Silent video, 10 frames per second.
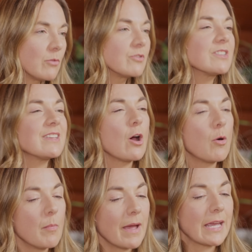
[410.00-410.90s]
will just
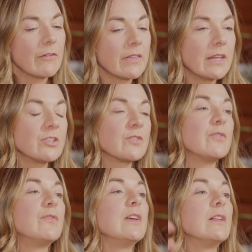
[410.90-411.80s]
help make everything just
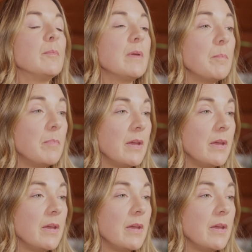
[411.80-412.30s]
feel a bit